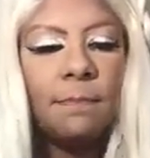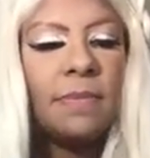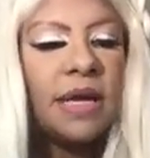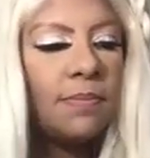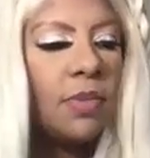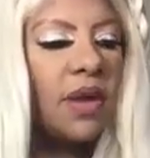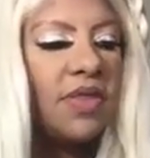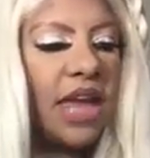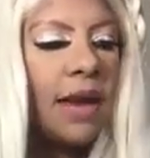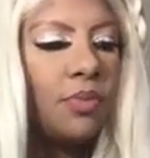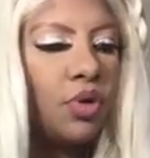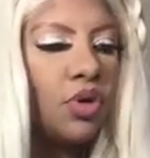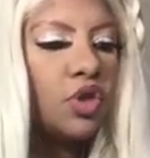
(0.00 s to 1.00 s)
Mid-month
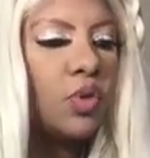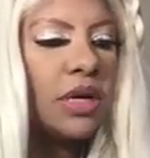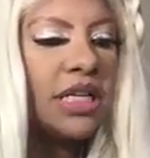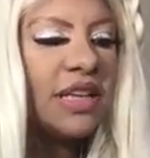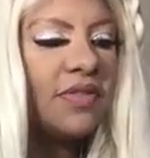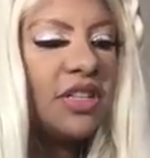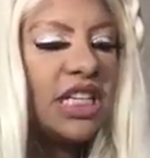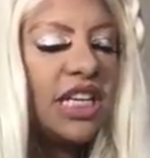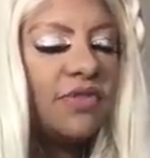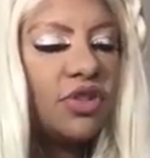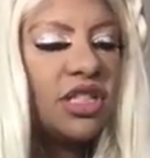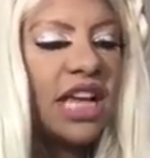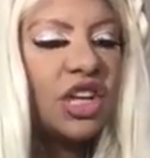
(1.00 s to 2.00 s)
April
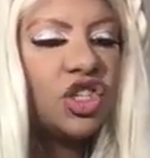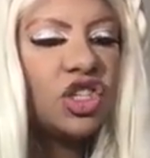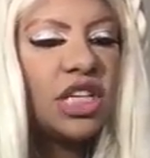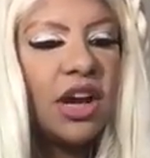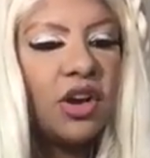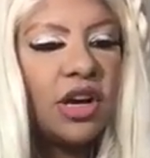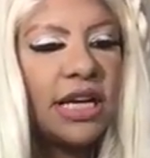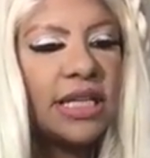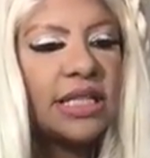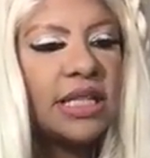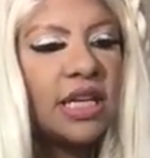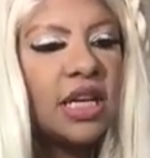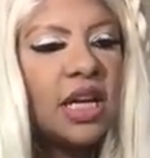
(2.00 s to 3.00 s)
2017 for
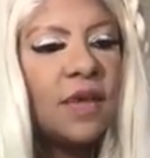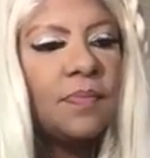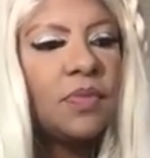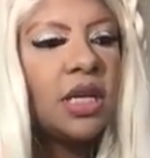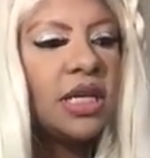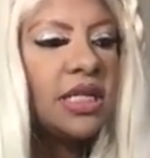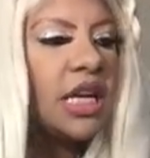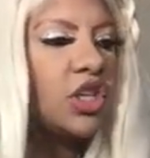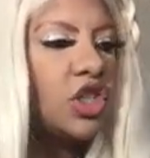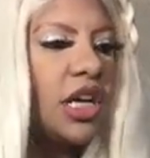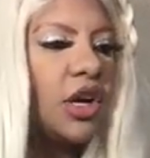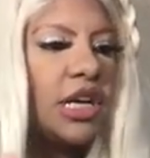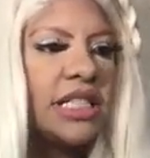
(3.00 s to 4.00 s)
Sagittarius.
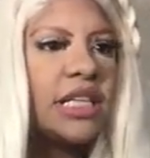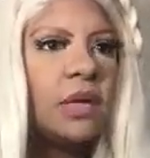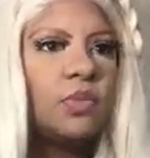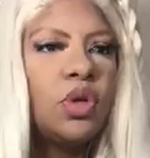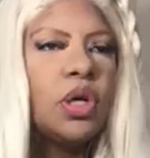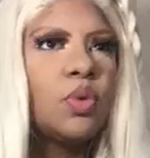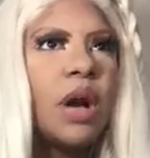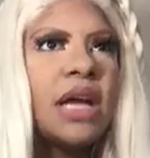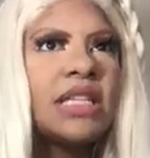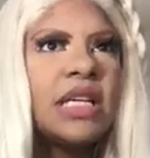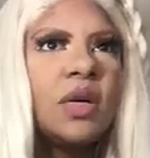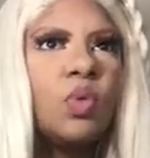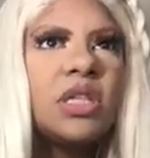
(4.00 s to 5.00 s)
Sagittarius, Sun, Moon, and
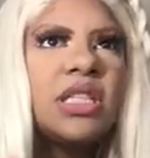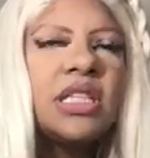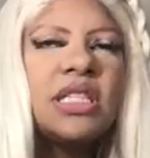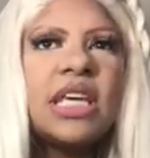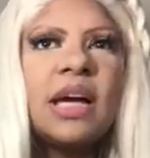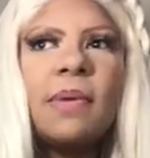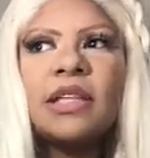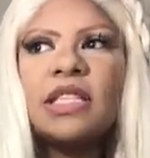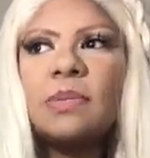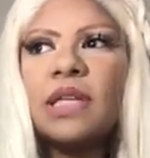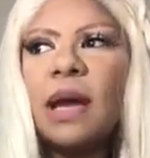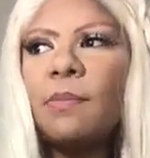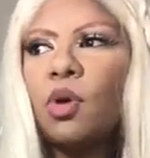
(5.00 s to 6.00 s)
Rising. What's this thing about
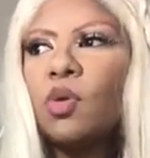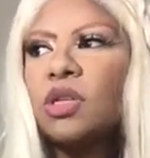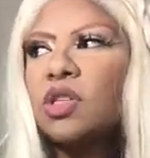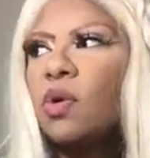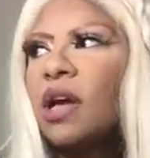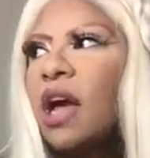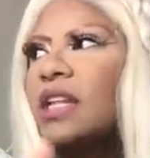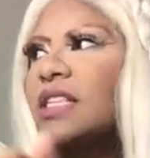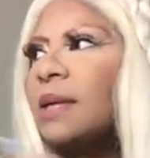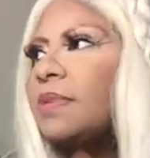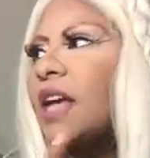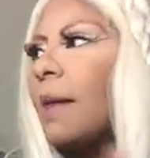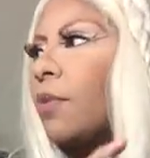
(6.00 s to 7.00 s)
September? What's going on in
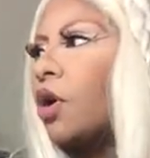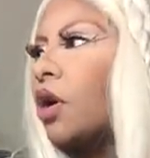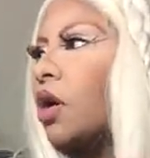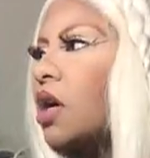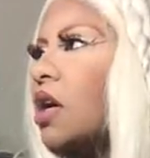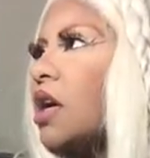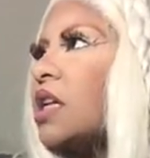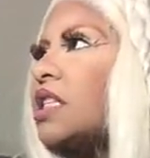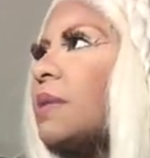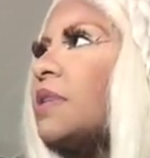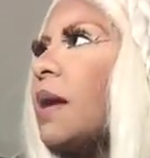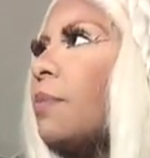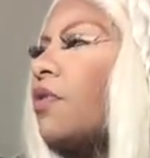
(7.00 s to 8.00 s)
September?
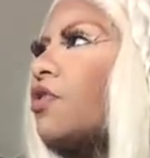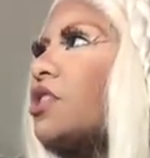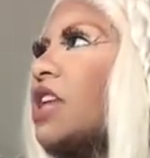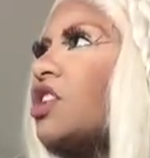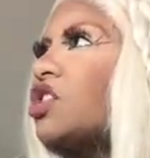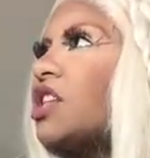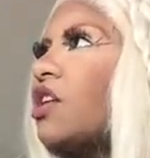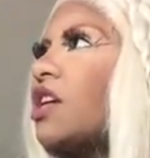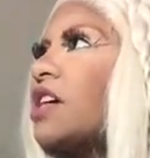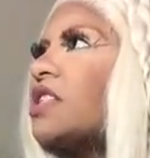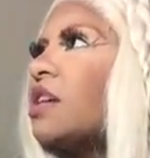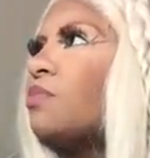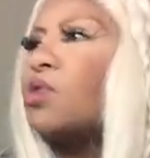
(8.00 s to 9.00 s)
September for
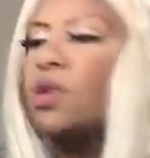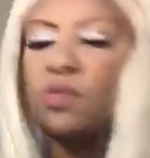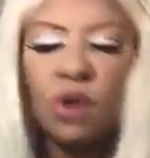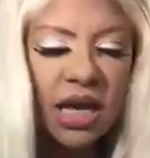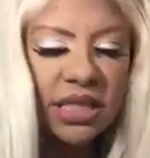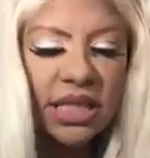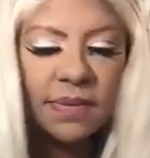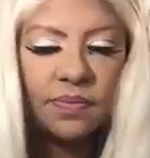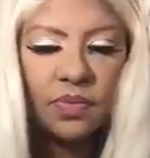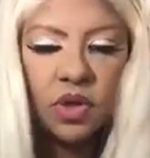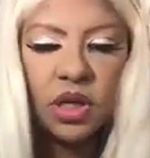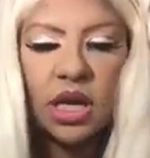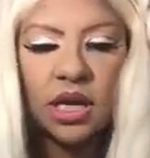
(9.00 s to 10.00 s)
Sagittarius, Sun, Moon, and Rising.
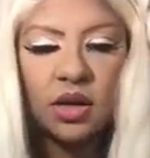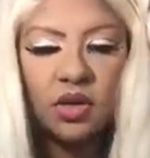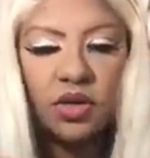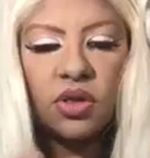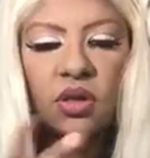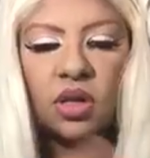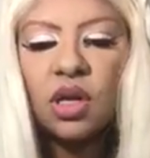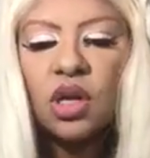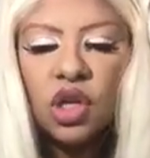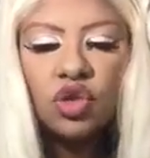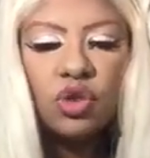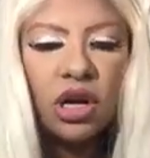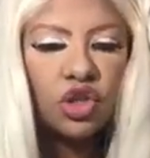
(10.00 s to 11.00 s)
Okay.
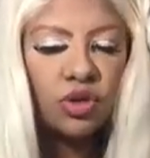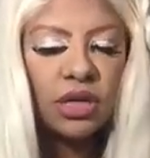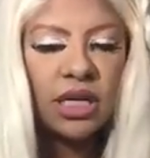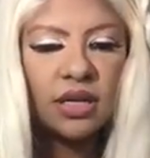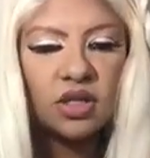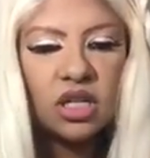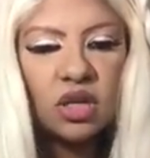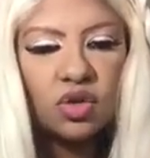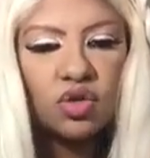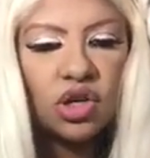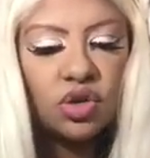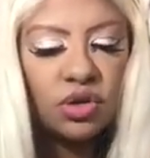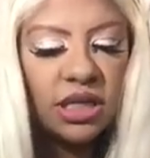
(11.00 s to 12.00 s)
Treachery.
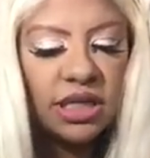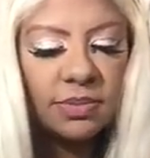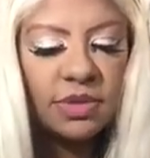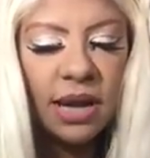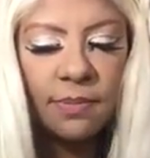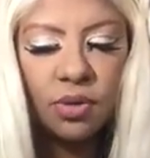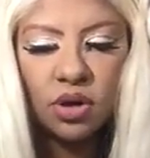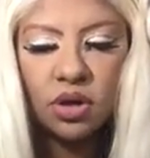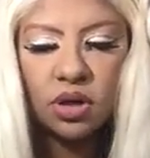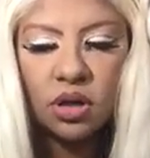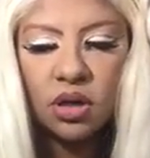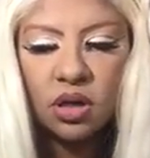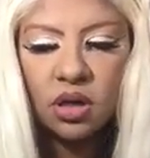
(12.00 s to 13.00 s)
Treachery in September.
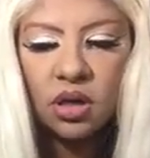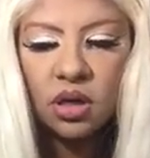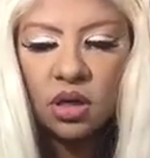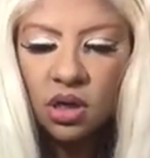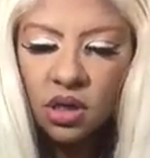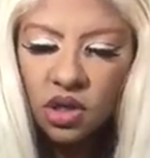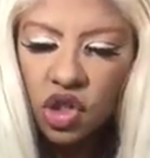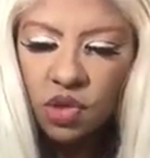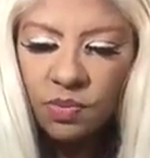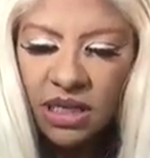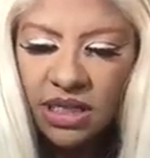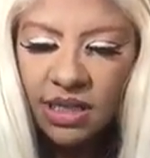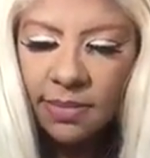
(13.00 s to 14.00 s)
Did you
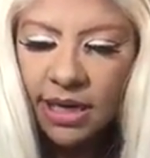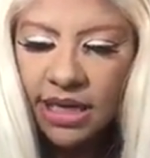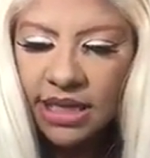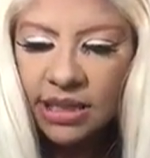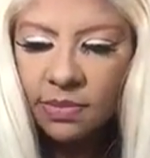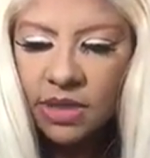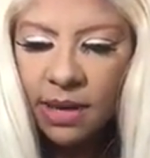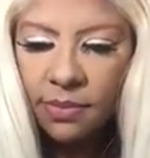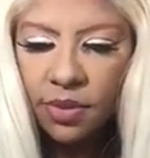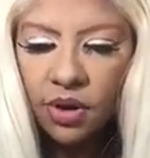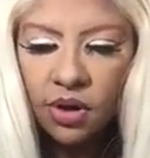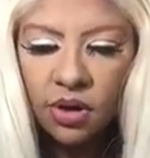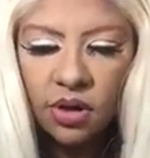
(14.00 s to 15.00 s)
meet somebody in
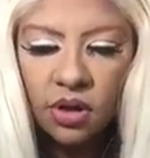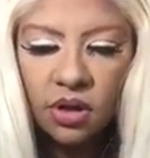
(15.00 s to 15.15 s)
September?